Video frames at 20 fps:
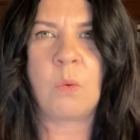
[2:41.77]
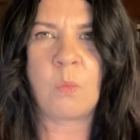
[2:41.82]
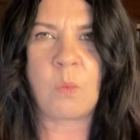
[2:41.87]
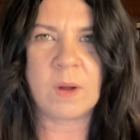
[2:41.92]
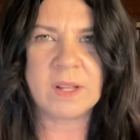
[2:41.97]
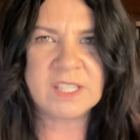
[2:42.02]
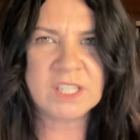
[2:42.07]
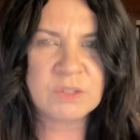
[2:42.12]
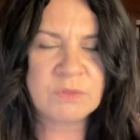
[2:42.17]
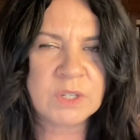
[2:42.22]

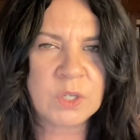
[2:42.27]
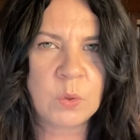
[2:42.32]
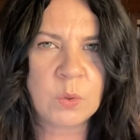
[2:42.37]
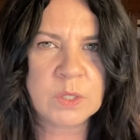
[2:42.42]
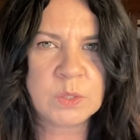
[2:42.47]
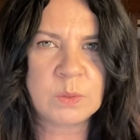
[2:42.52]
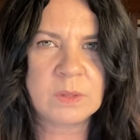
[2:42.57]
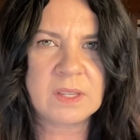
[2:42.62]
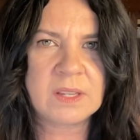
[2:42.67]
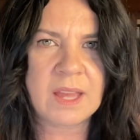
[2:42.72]
Once it
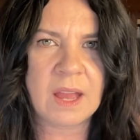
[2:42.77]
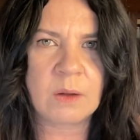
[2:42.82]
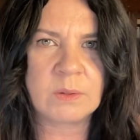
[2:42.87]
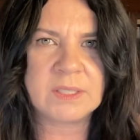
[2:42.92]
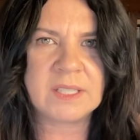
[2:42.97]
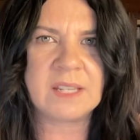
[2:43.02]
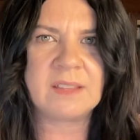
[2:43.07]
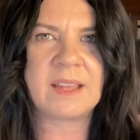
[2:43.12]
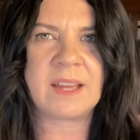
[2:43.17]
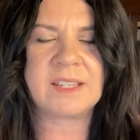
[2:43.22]
records with the
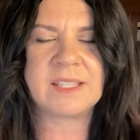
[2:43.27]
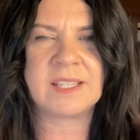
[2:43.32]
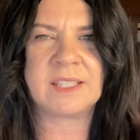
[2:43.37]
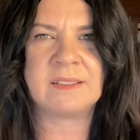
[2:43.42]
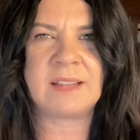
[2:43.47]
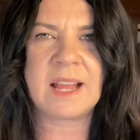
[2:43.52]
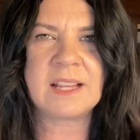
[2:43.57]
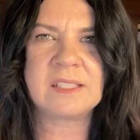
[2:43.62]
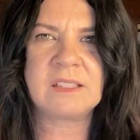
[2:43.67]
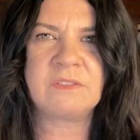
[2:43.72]
county, that is the
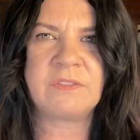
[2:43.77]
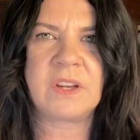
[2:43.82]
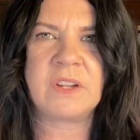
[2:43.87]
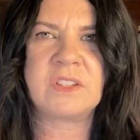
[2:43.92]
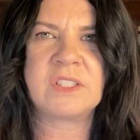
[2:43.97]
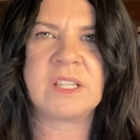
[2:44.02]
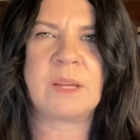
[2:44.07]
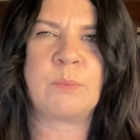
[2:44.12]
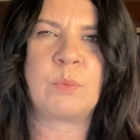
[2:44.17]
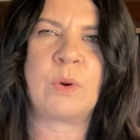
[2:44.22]
last and
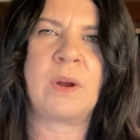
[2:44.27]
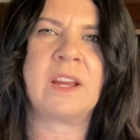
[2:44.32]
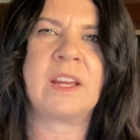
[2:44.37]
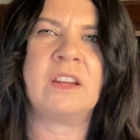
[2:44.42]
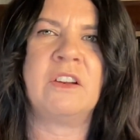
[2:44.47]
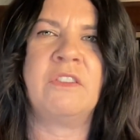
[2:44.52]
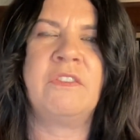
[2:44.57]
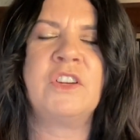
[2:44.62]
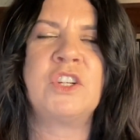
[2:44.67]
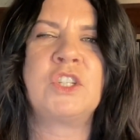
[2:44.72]
final step where I
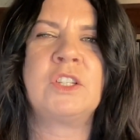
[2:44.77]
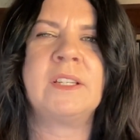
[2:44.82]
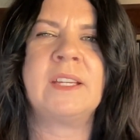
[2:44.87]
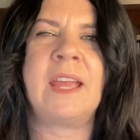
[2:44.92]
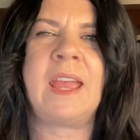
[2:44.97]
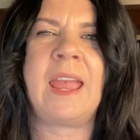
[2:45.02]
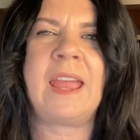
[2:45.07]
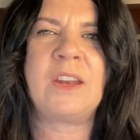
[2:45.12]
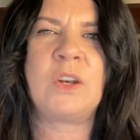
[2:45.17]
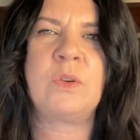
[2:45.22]
can officially
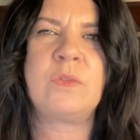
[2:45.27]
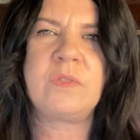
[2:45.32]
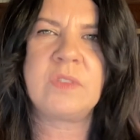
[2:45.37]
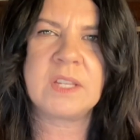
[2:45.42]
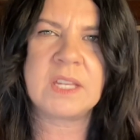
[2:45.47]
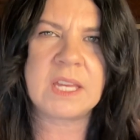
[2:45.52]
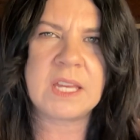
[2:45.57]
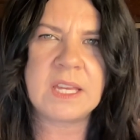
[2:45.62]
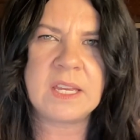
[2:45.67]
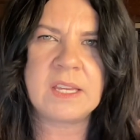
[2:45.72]
hand over
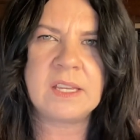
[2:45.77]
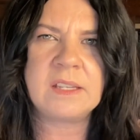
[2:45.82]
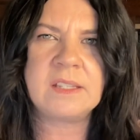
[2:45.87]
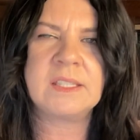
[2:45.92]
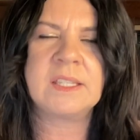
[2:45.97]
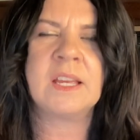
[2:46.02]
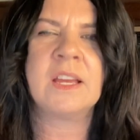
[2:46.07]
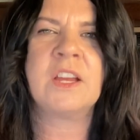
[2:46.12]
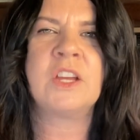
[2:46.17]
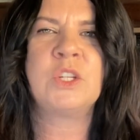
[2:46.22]
the
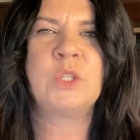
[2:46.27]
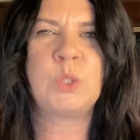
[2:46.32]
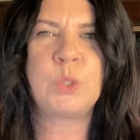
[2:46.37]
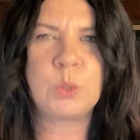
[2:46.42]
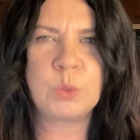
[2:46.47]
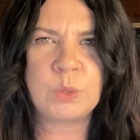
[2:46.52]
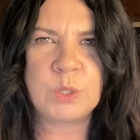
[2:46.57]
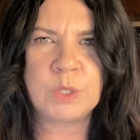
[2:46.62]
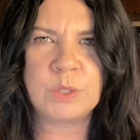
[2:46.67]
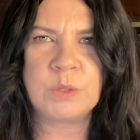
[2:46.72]
keys
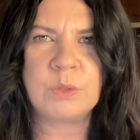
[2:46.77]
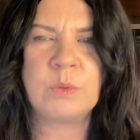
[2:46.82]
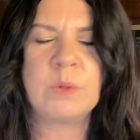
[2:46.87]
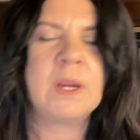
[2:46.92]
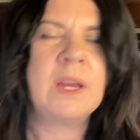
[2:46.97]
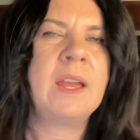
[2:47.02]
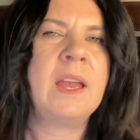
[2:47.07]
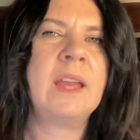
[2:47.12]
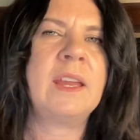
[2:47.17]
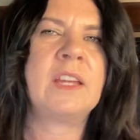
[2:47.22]
to
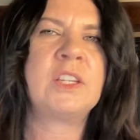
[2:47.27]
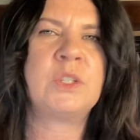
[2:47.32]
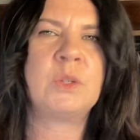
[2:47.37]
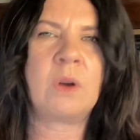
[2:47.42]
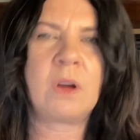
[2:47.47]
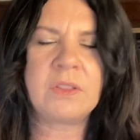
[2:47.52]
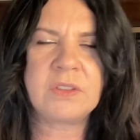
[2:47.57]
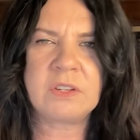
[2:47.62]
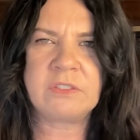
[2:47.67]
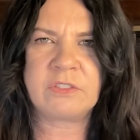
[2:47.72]
you and get
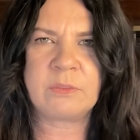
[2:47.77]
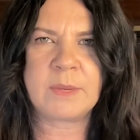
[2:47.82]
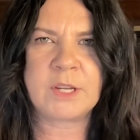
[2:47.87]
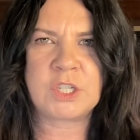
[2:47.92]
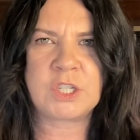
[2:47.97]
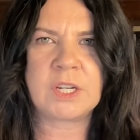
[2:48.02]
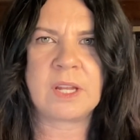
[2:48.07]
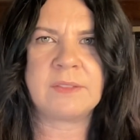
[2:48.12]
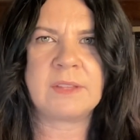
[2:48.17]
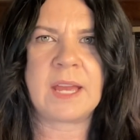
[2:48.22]
you all the
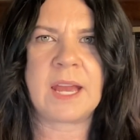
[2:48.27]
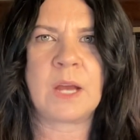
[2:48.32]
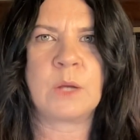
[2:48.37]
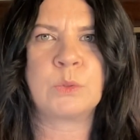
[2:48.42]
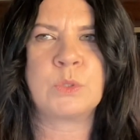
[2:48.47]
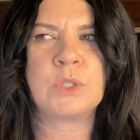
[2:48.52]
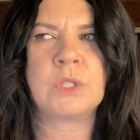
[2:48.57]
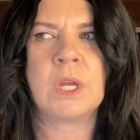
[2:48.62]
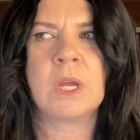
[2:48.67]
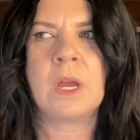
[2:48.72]
information on the
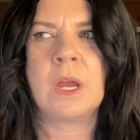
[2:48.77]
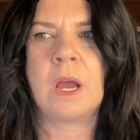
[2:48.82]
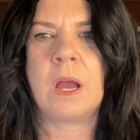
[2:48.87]
house.